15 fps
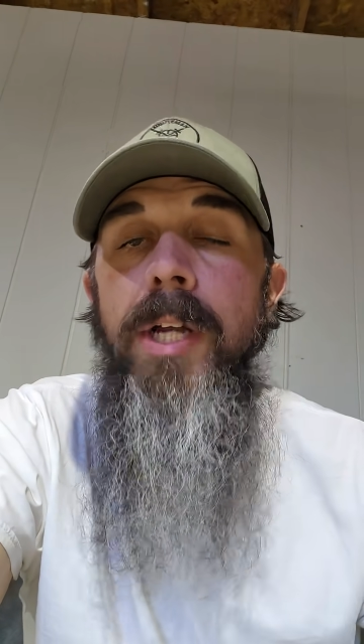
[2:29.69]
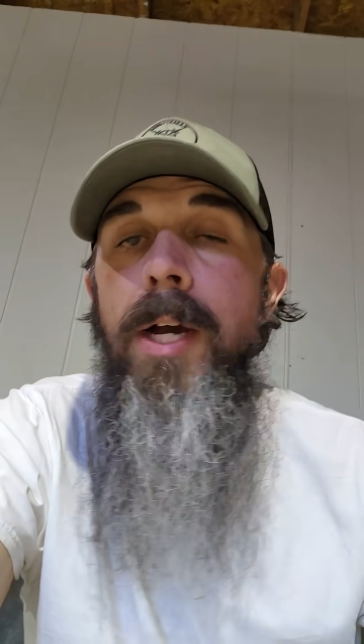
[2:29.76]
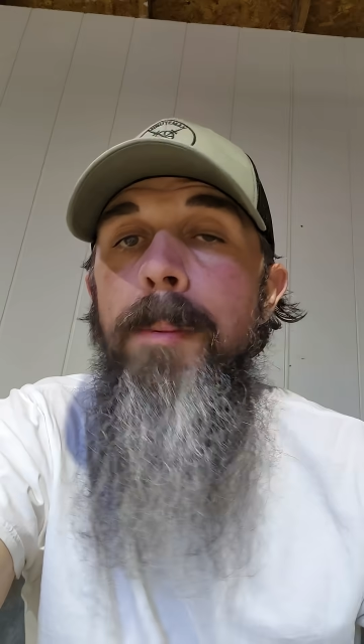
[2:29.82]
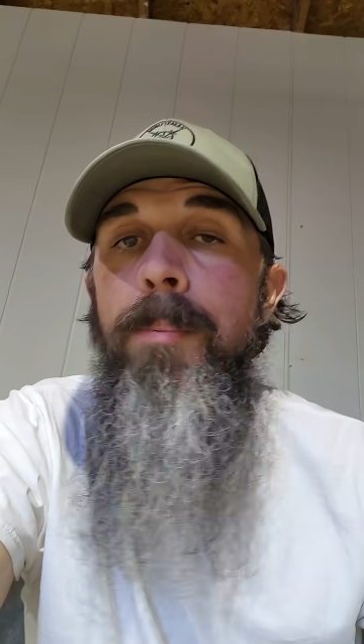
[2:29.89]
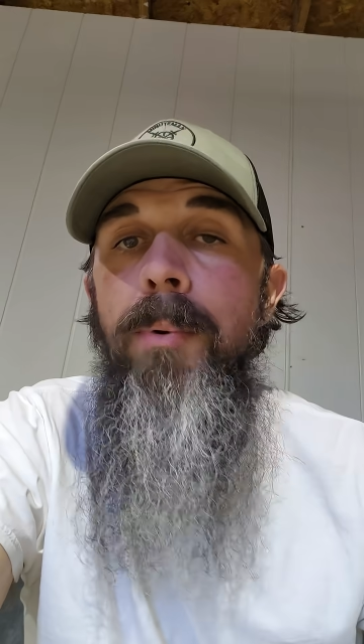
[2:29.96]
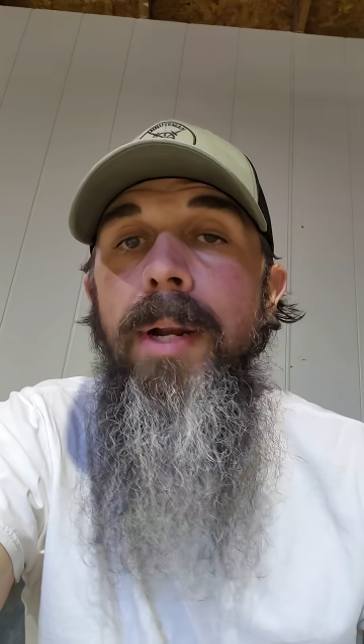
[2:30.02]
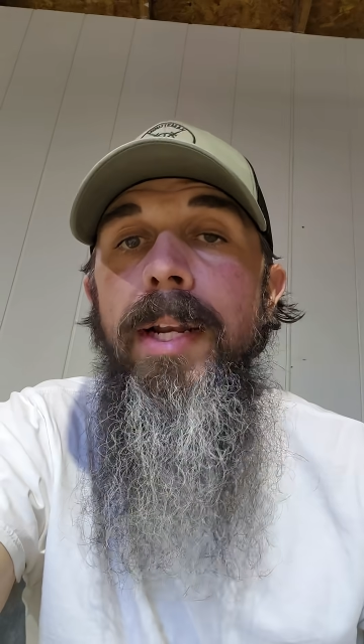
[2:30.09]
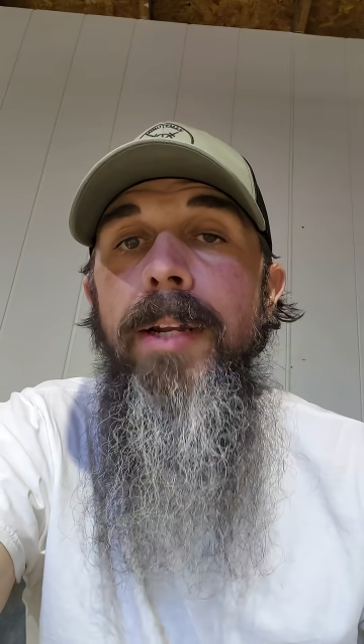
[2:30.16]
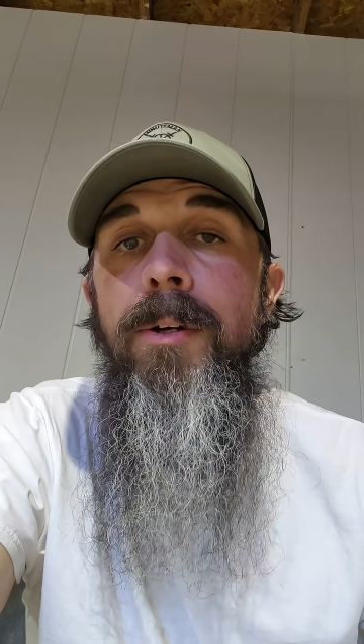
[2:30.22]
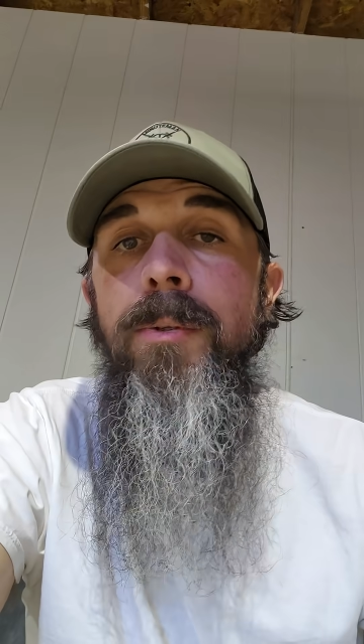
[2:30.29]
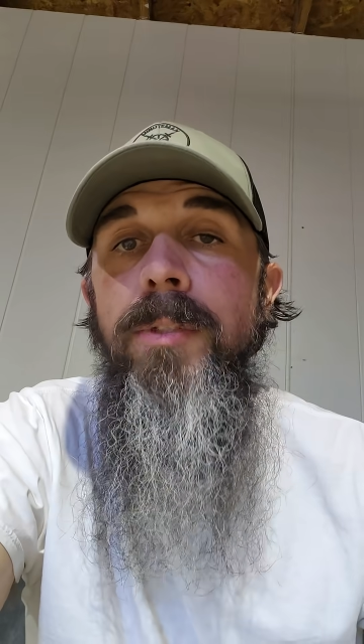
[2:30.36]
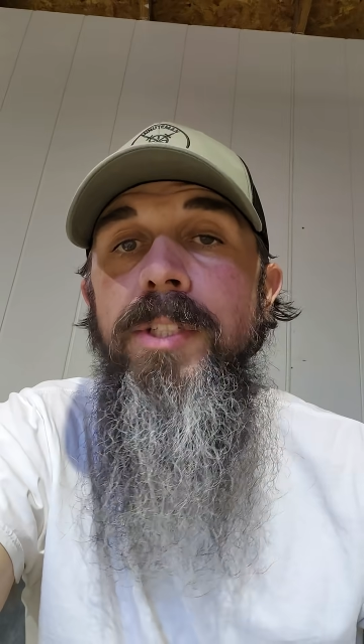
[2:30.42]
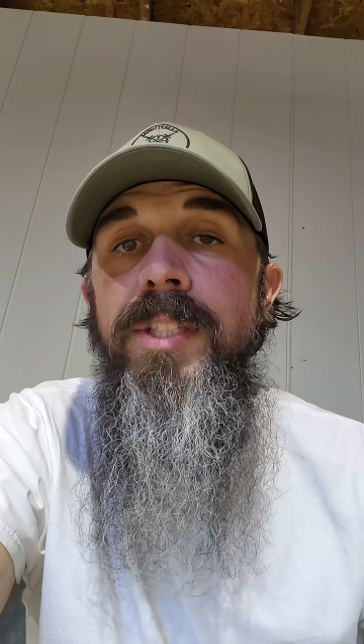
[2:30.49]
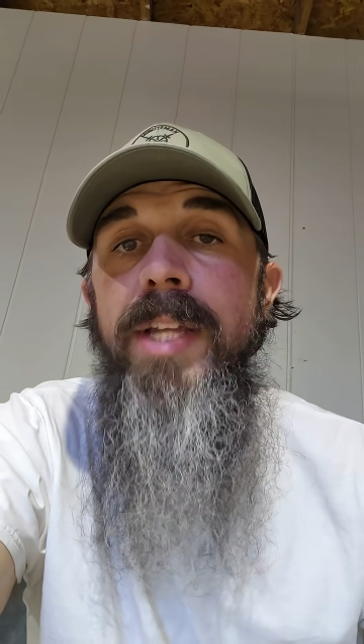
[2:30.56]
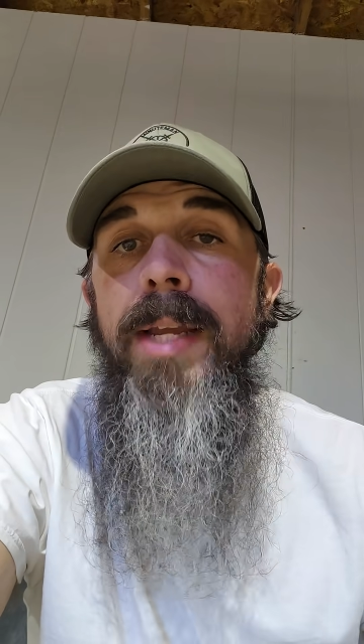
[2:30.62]
operating
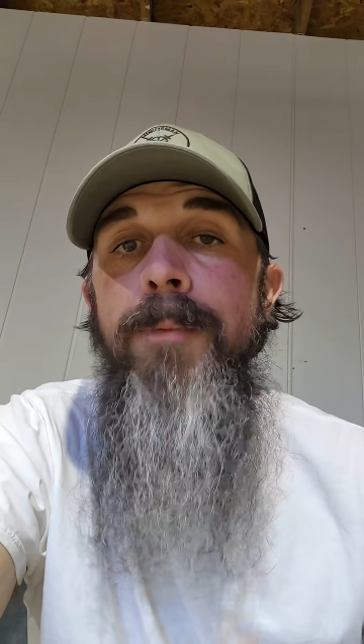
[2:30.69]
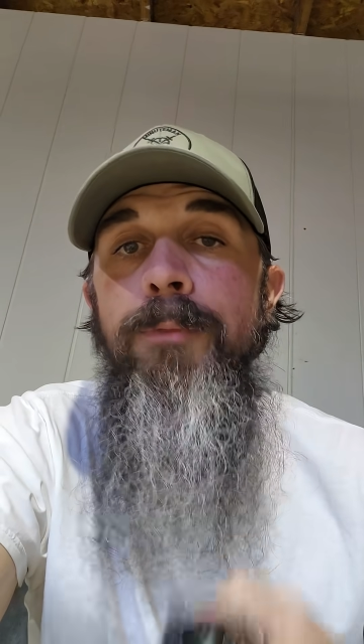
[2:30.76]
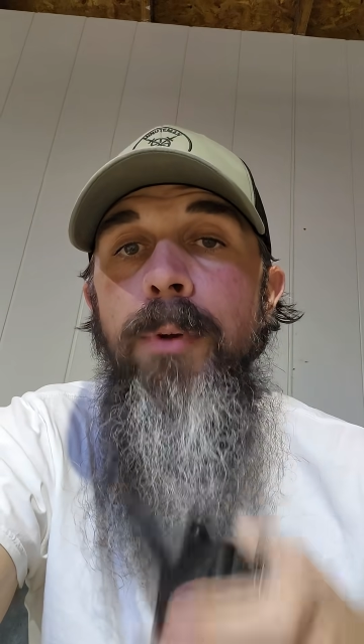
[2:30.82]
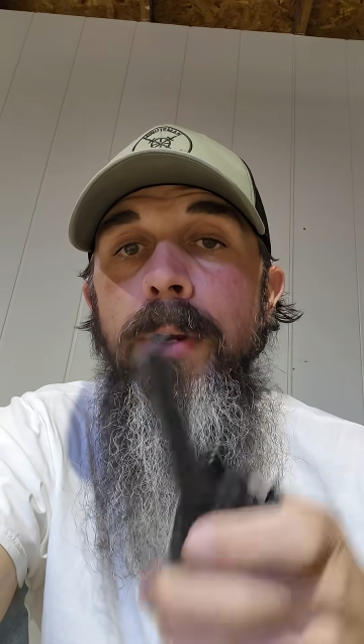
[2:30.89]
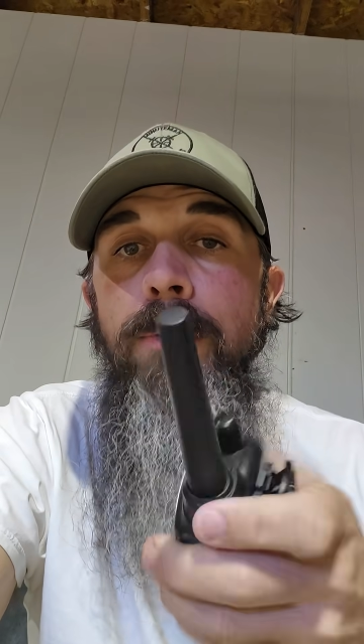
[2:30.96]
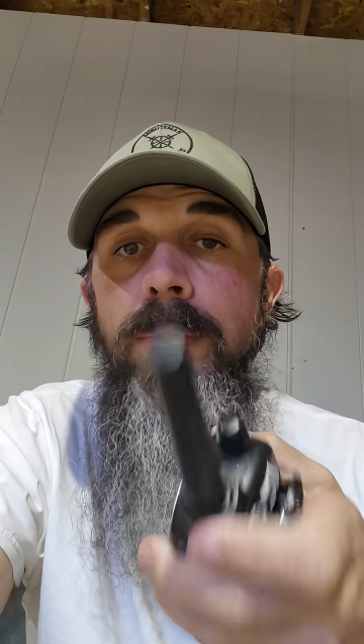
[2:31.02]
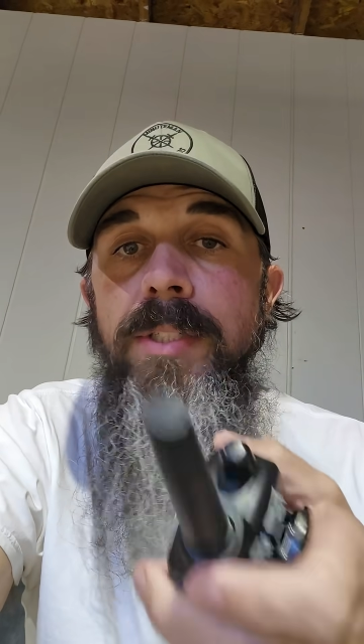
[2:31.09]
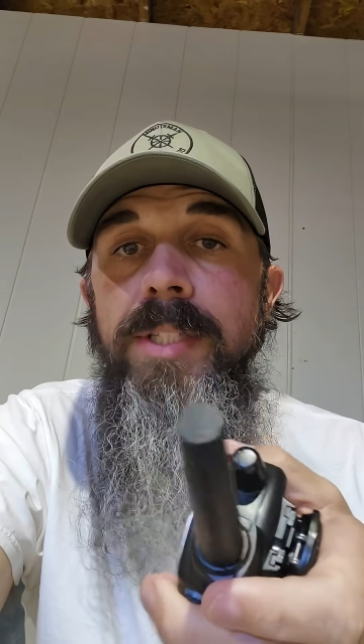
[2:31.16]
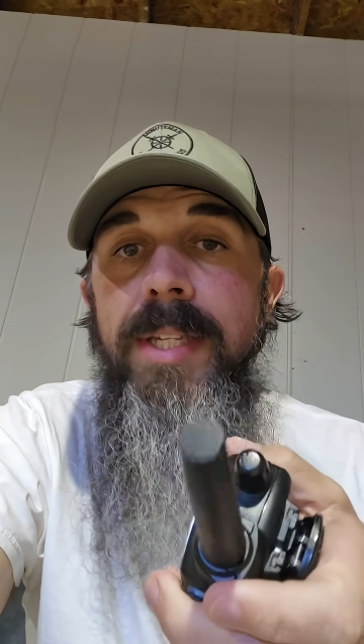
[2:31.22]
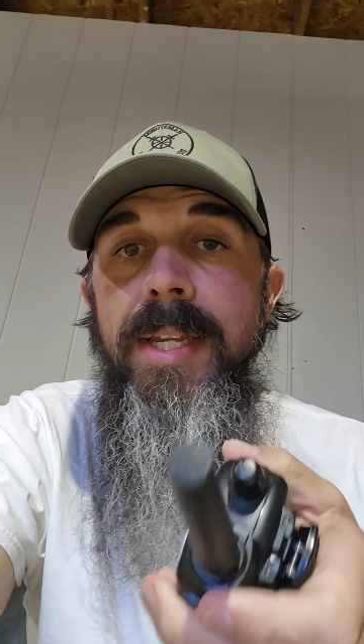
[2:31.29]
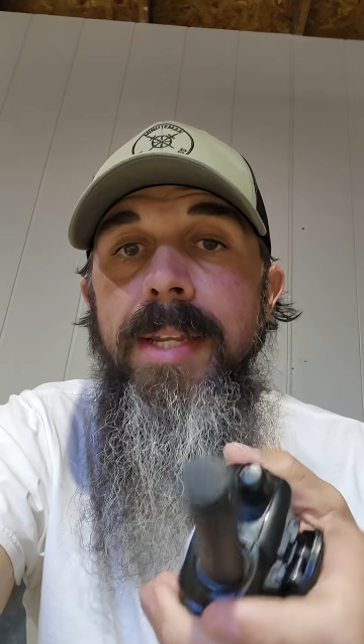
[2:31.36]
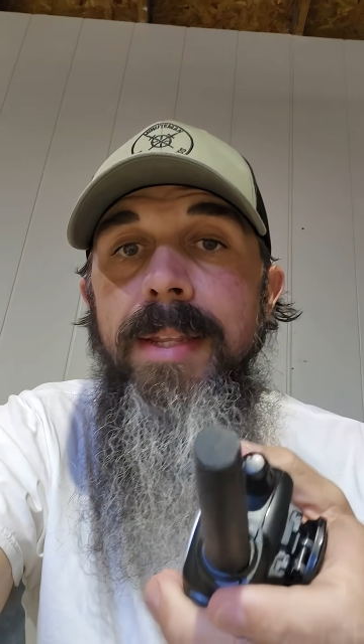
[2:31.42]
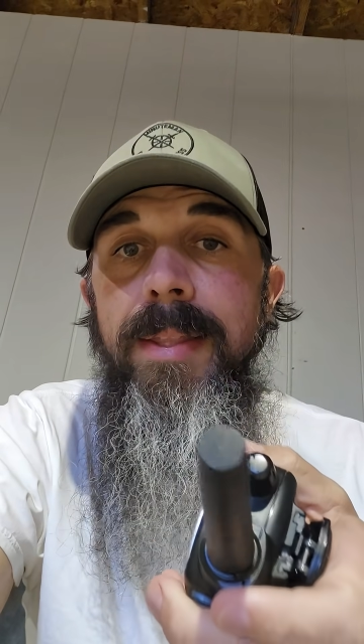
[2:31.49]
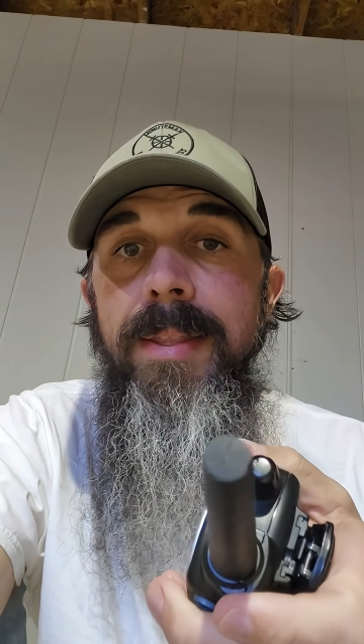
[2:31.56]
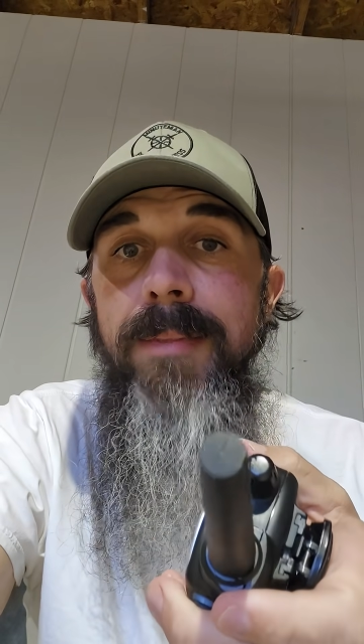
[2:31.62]
on the same
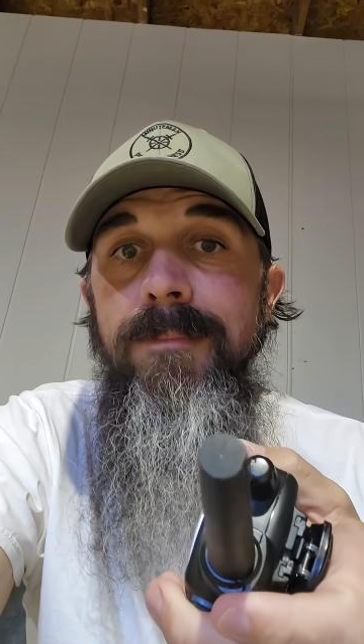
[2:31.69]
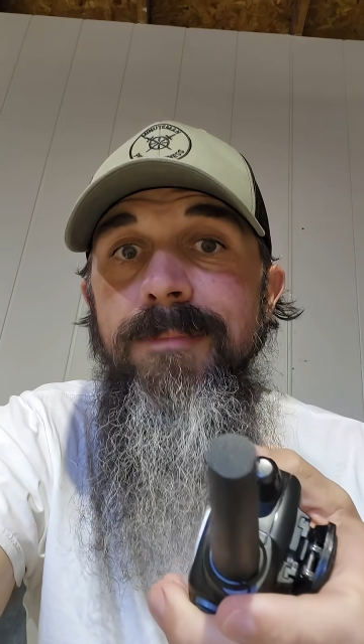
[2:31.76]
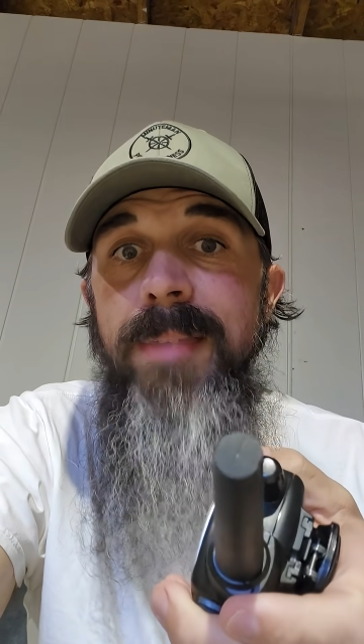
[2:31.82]
frequency